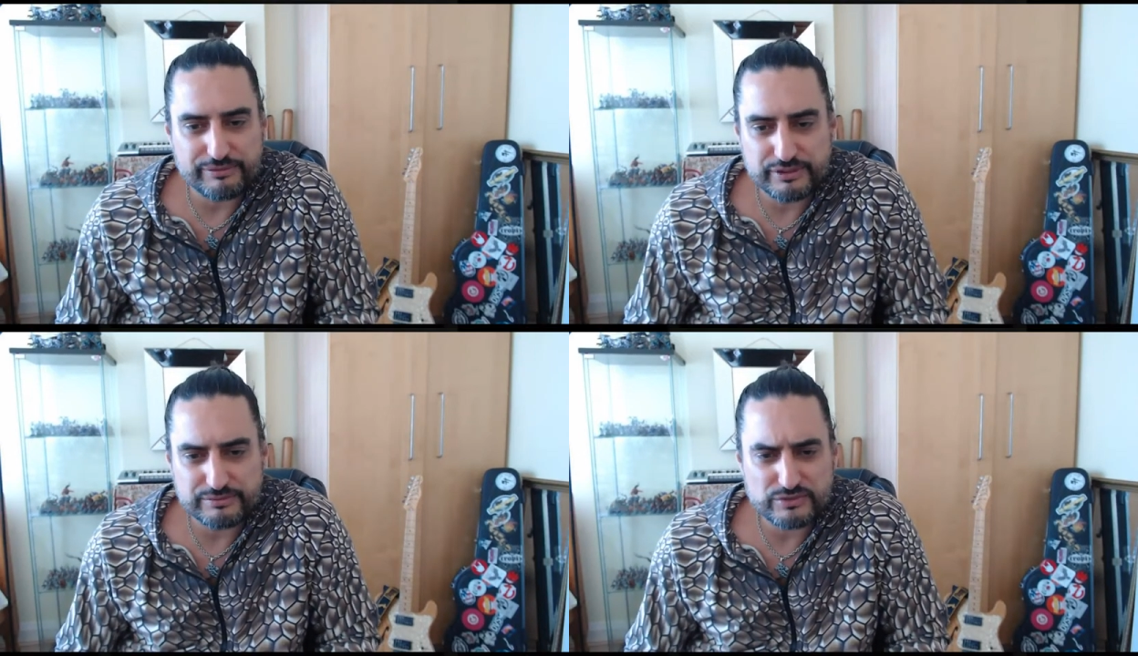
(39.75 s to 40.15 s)

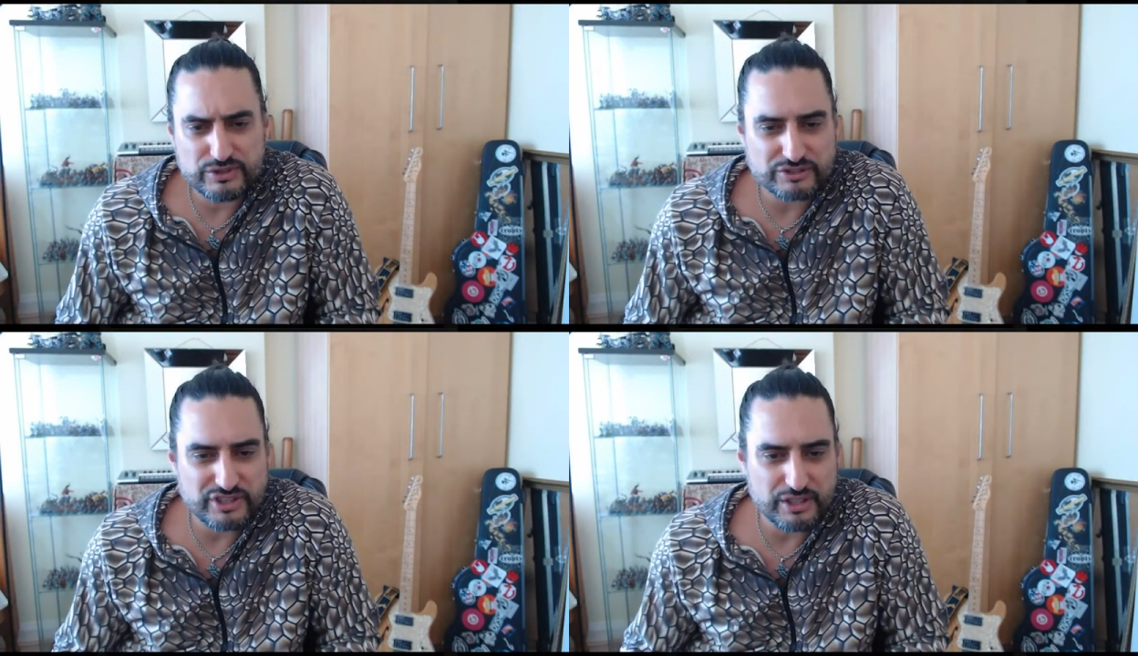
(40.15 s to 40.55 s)

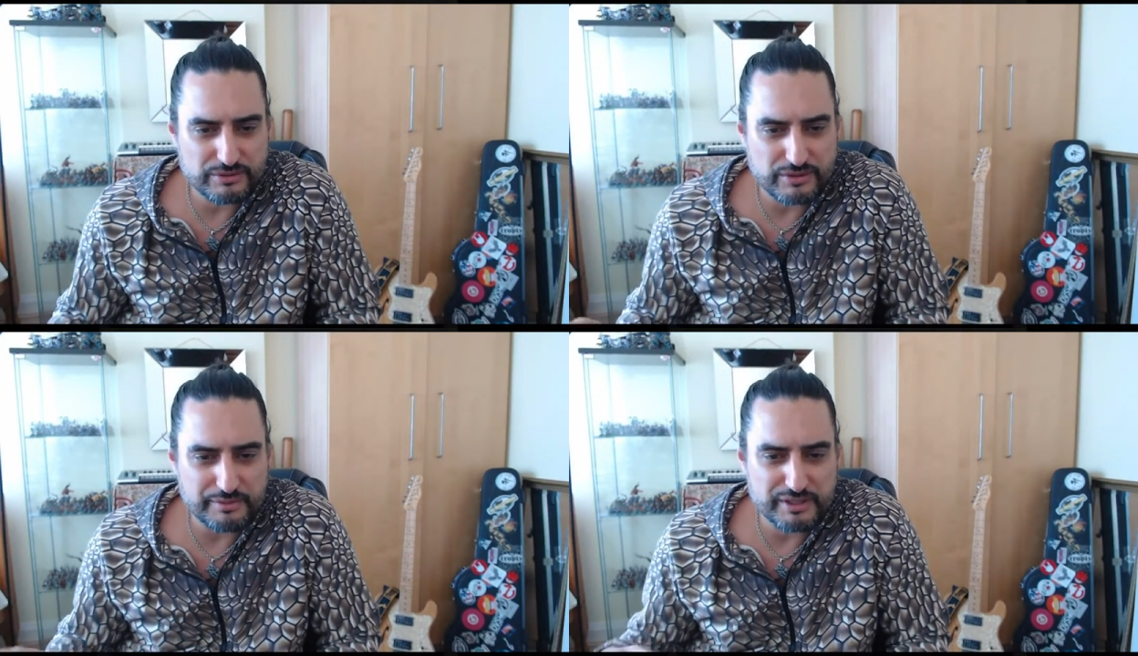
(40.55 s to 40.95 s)
and
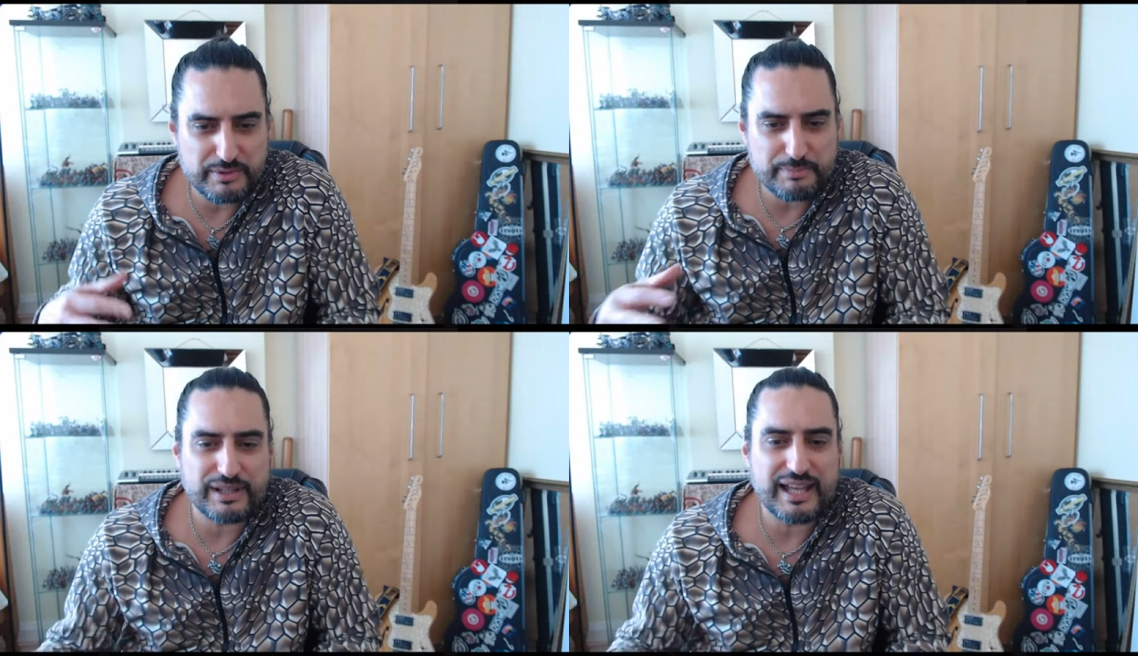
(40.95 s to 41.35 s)
so I'm going to
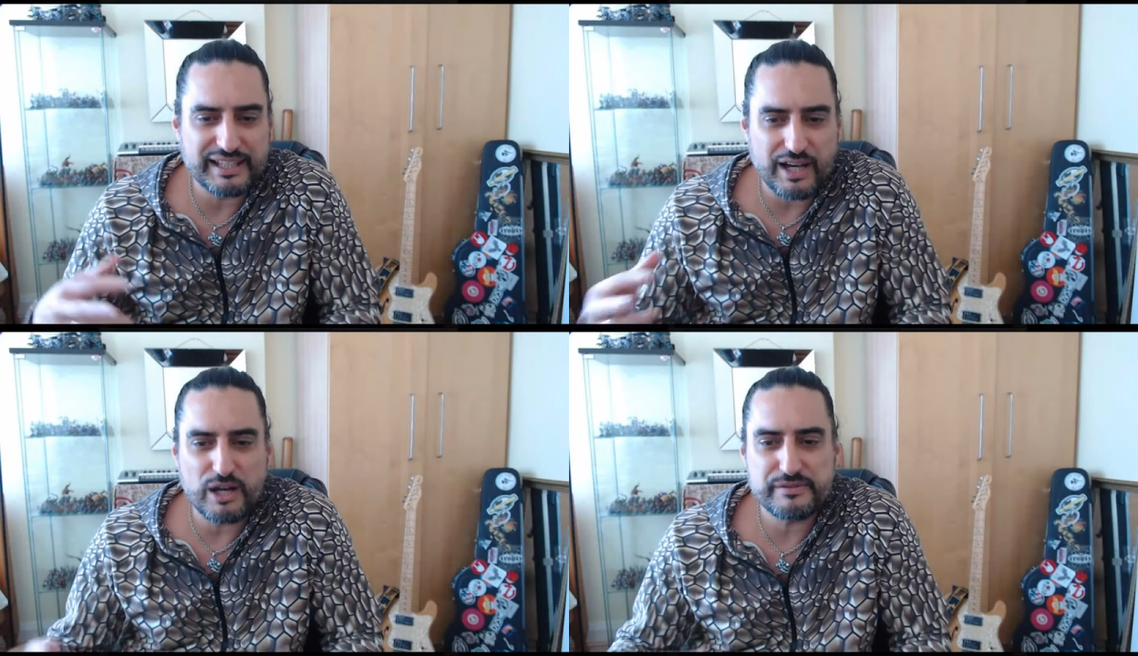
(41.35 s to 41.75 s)
be
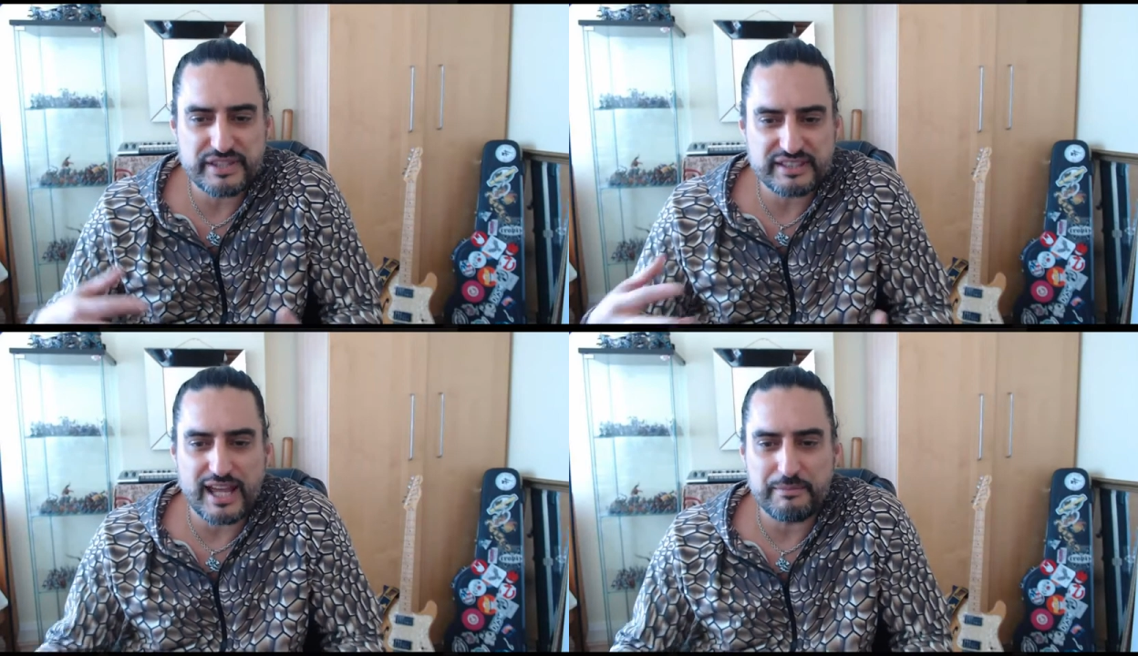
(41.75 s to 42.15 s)
playing over
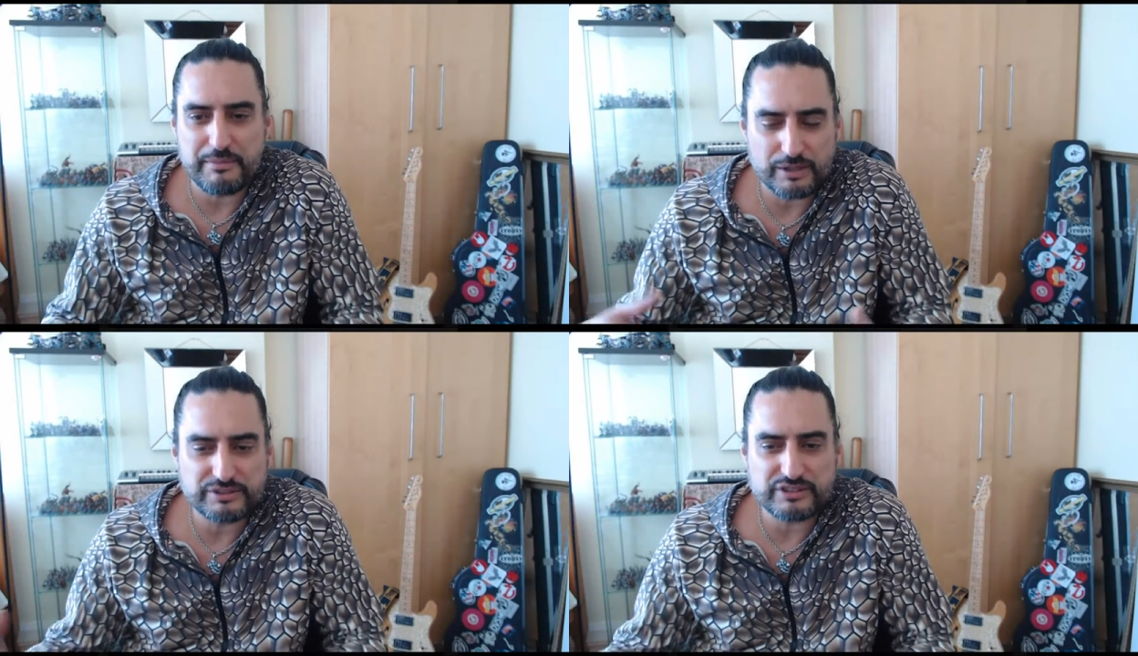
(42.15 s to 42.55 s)
the
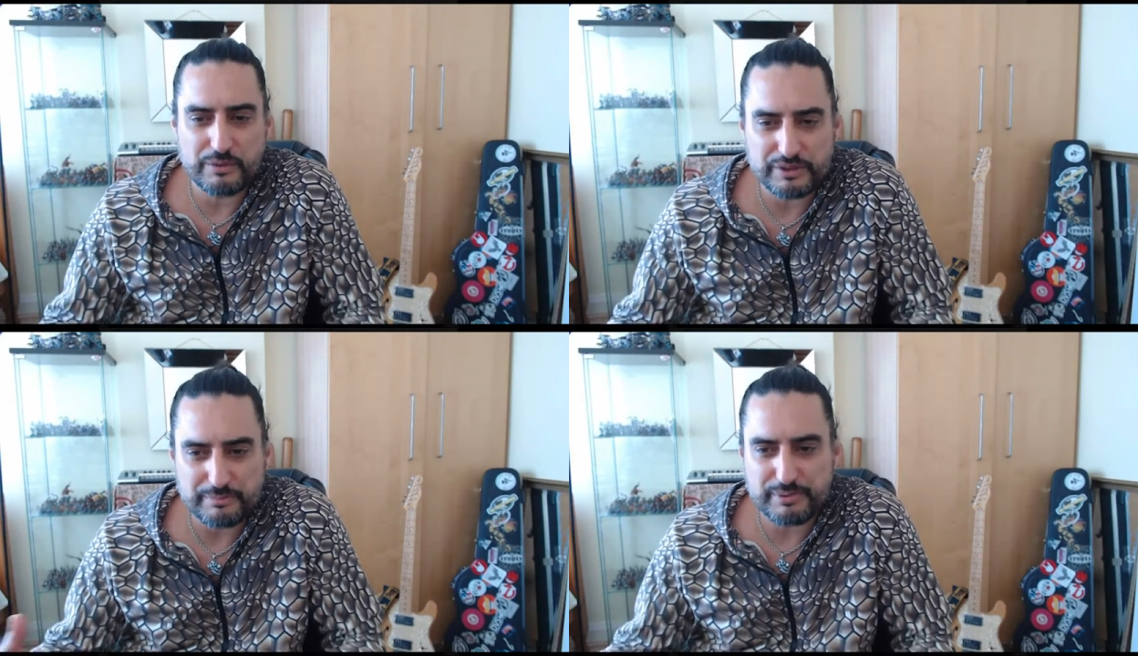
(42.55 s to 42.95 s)
demo because I
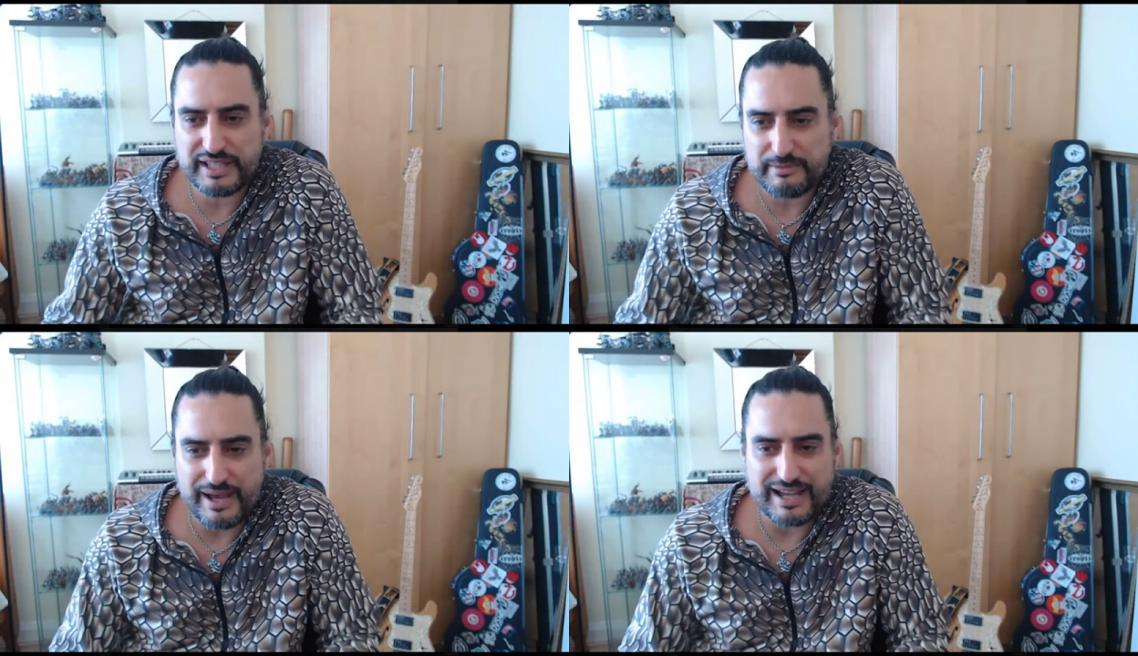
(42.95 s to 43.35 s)
want to
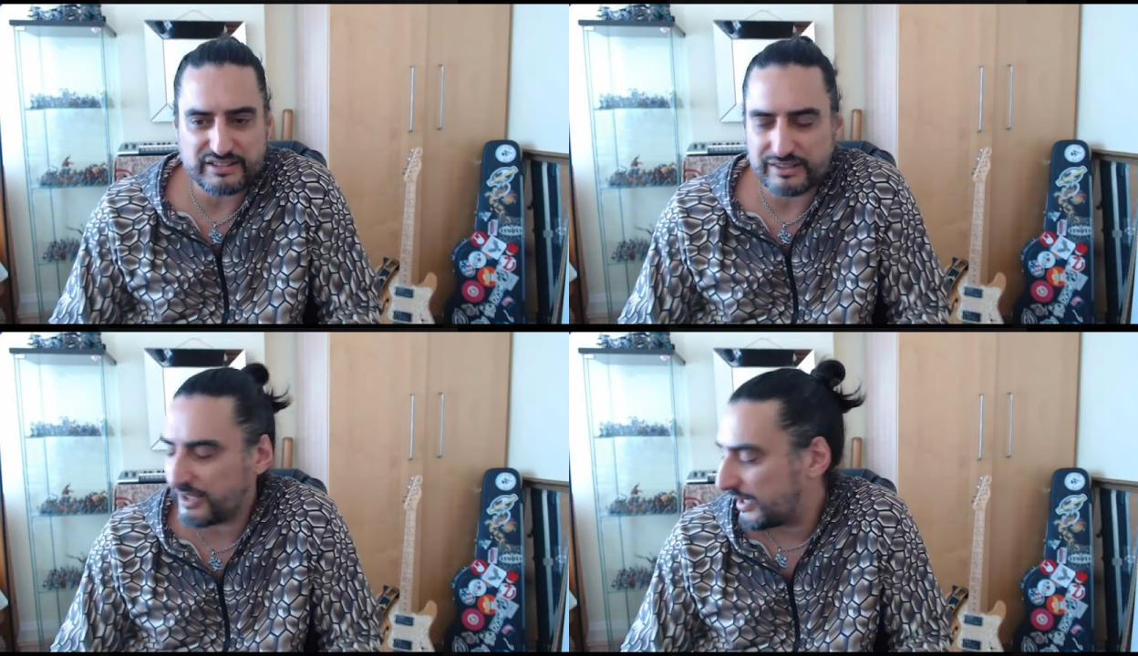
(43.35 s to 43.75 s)
bring it back
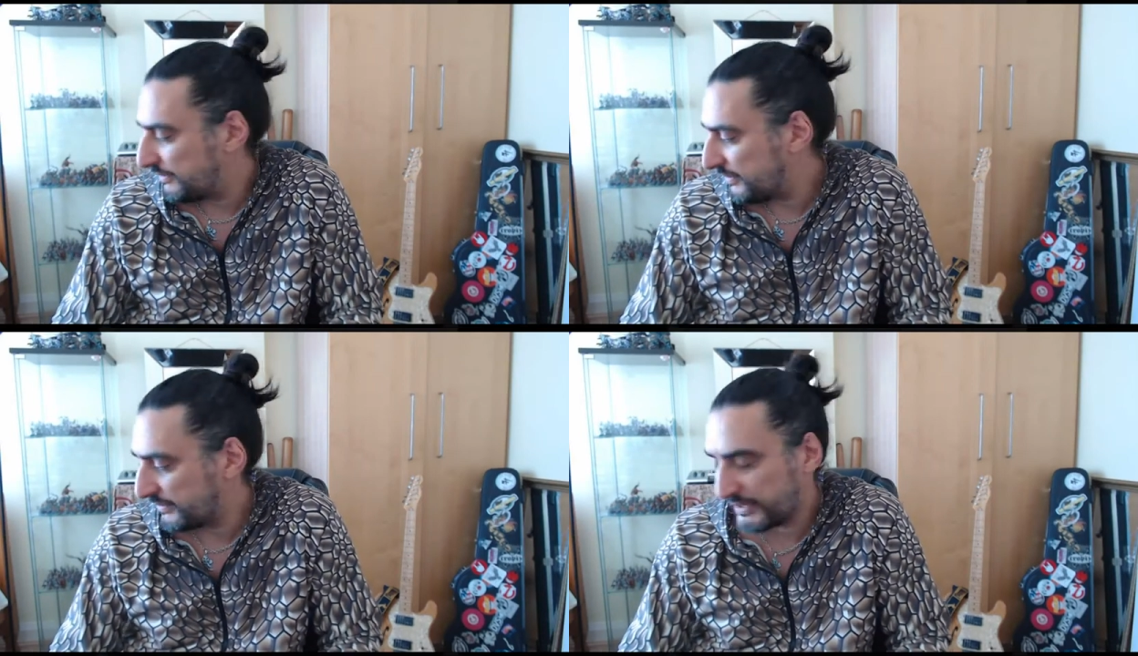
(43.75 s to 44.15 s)
to
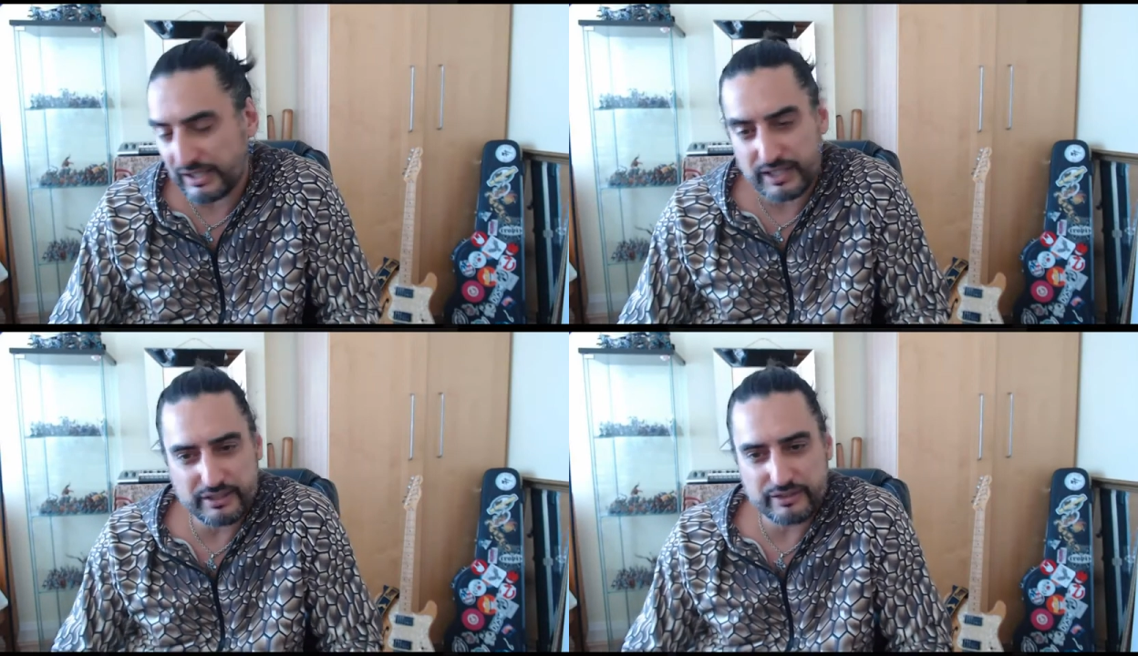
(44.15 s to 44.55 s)
life, if you
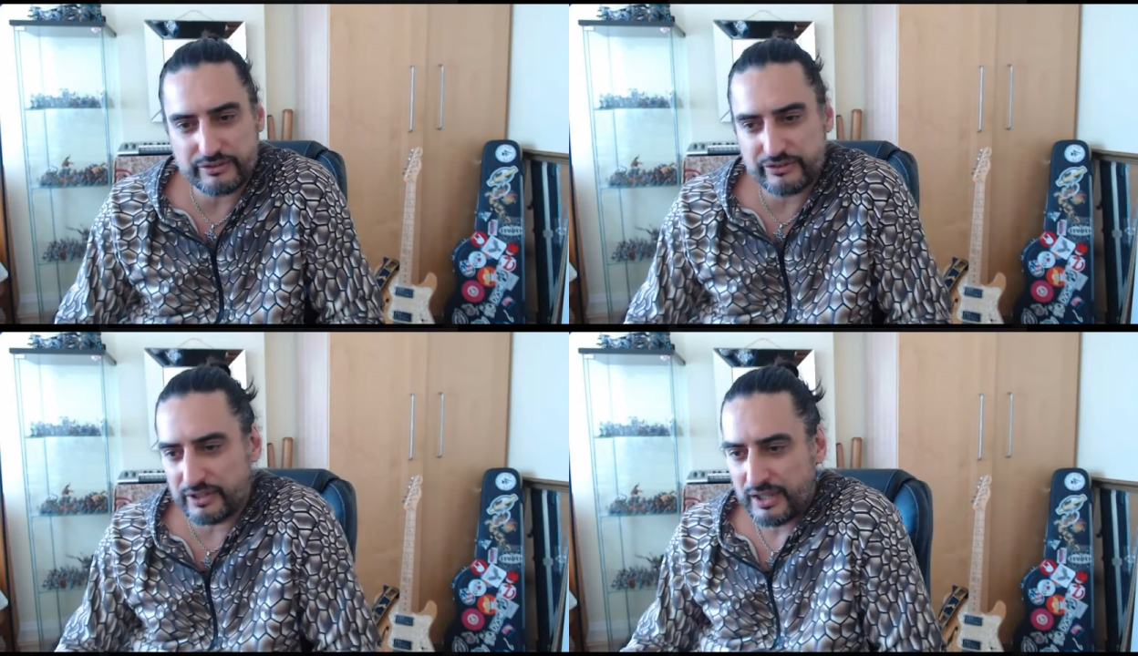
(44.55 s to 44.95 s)
like. And
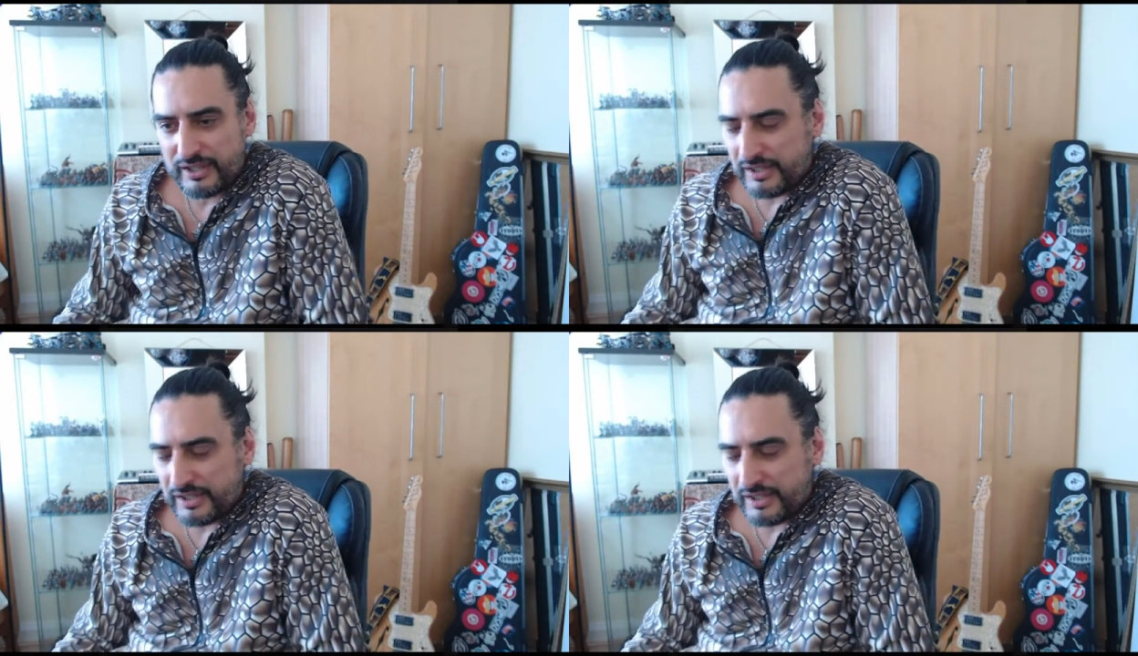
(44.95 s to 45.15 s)
so